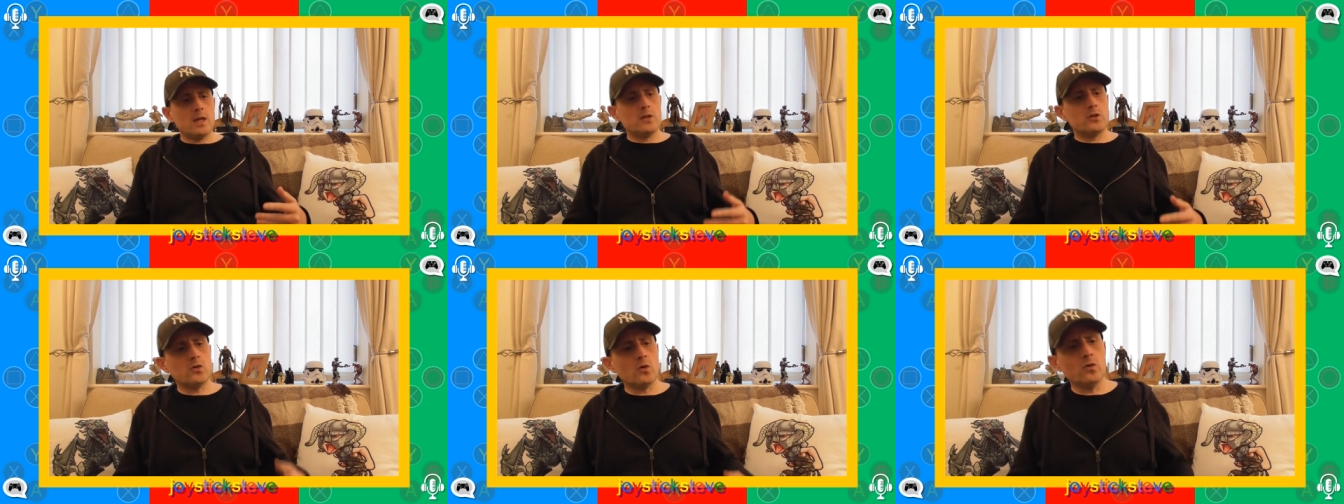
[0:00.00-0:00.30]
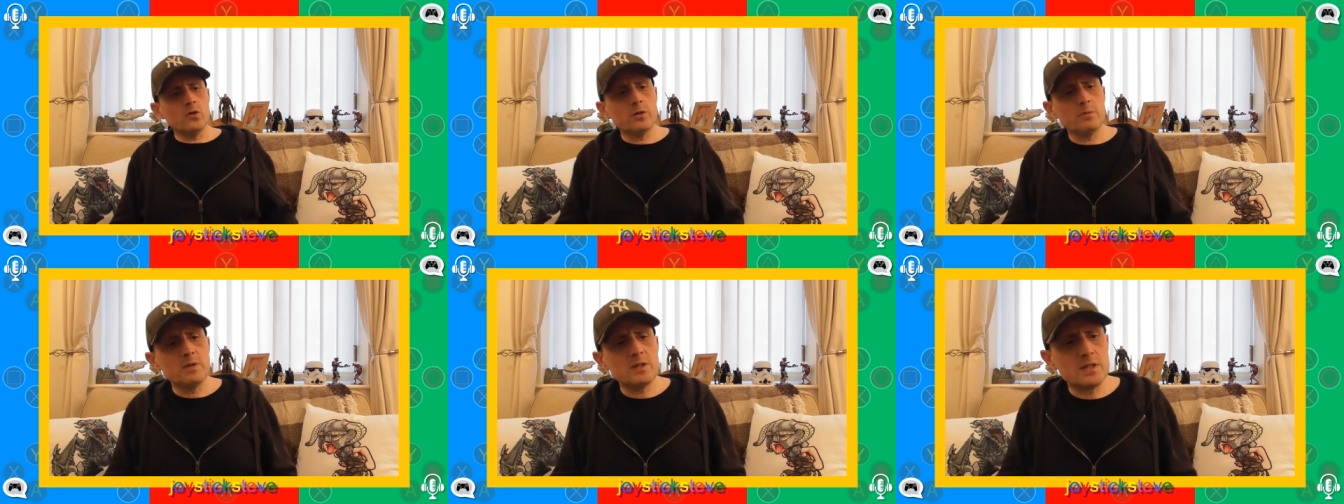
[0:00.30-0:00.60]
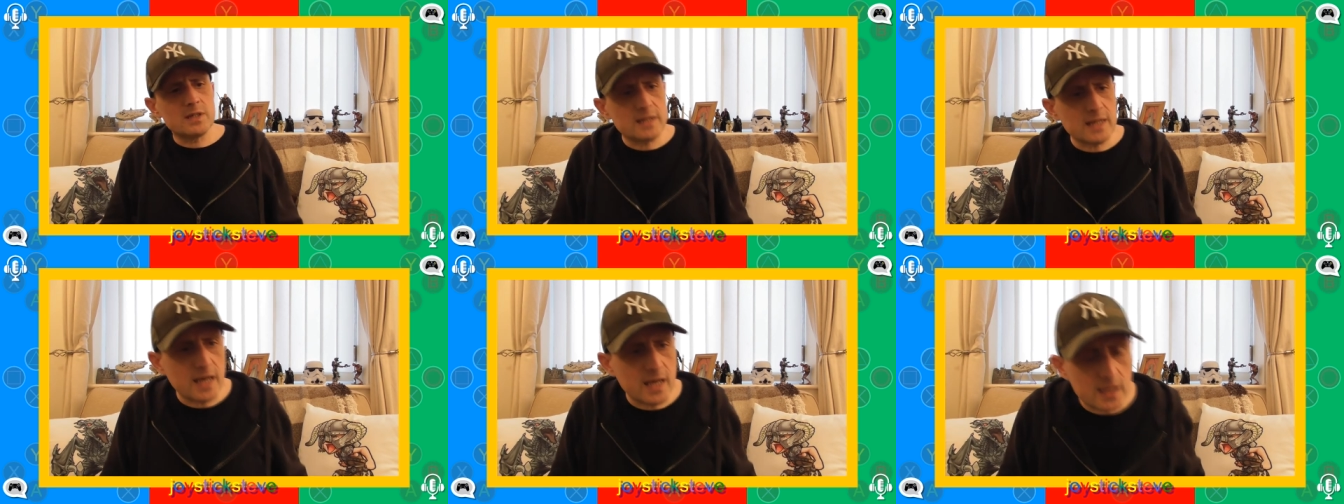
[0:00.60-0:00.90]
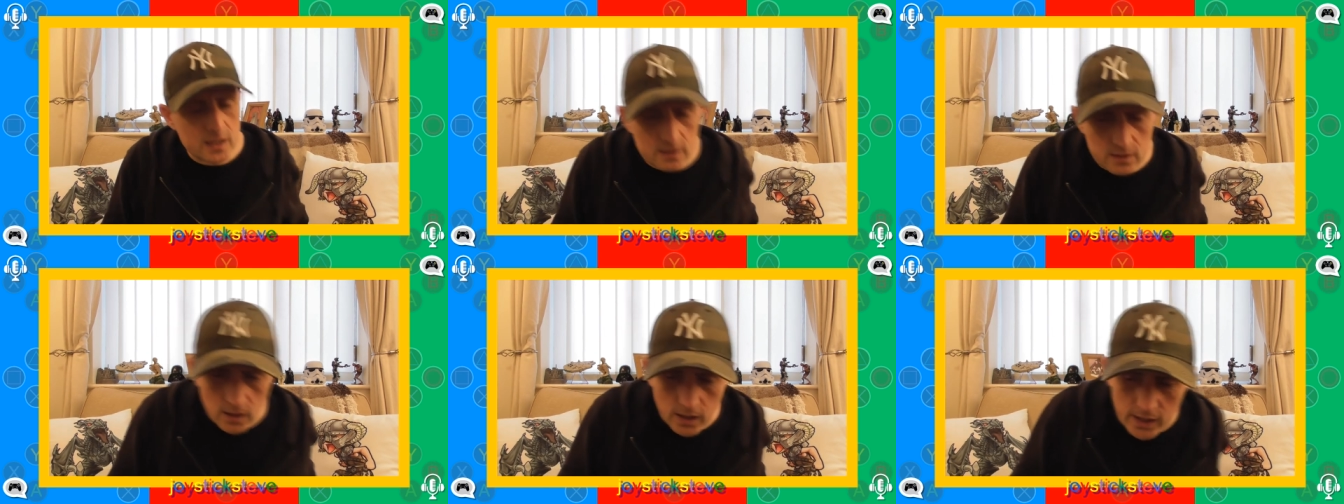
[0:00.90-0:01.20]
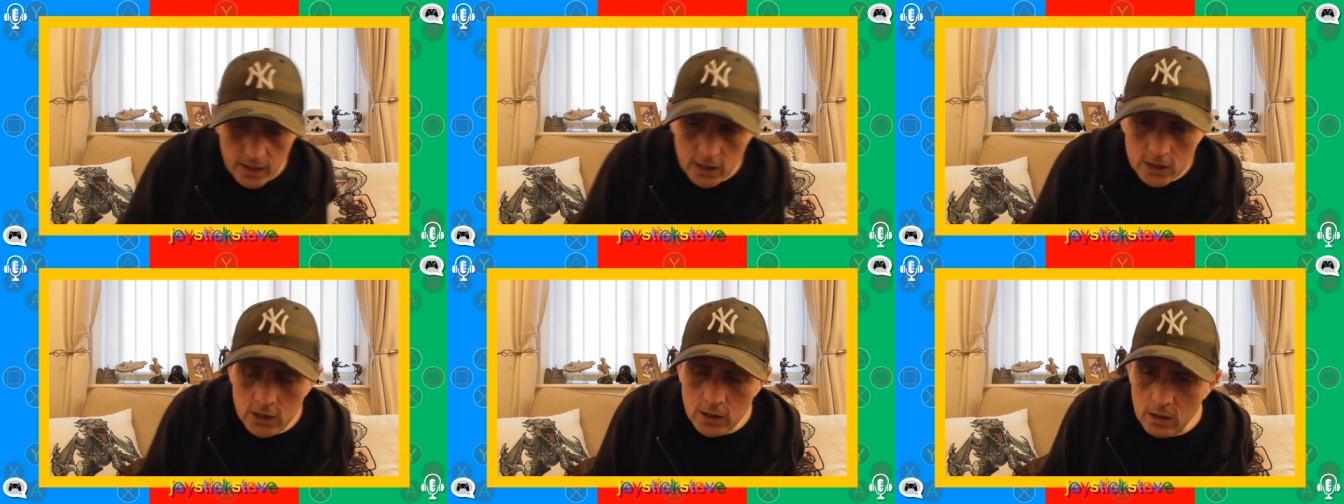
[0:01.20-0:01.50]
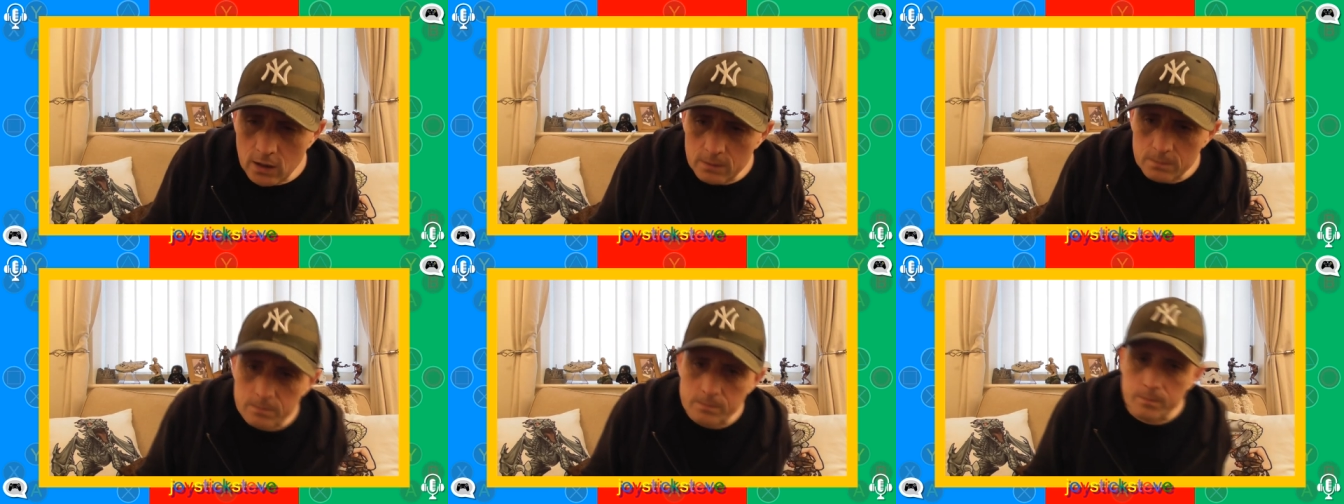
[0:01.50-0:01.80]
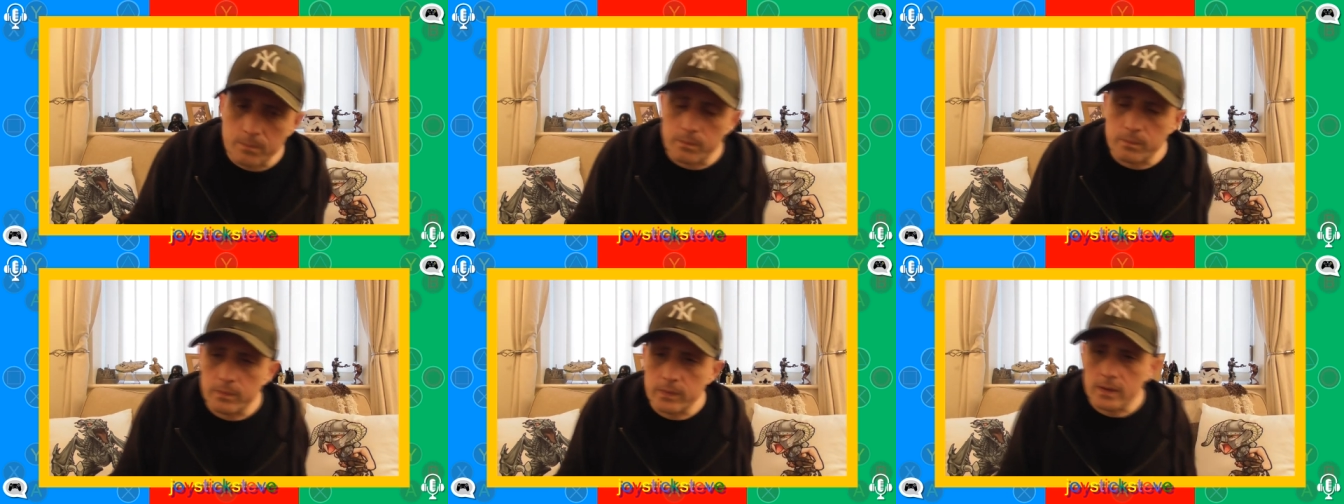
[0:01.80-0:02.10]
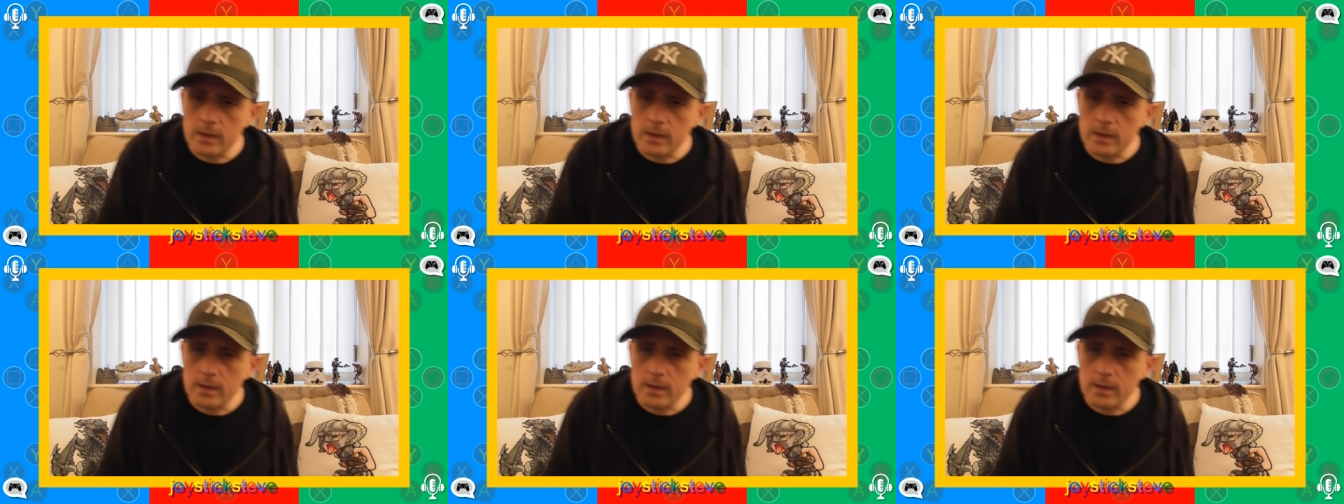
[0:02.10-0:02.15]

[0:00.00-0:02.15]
It dawned on me today, like I can't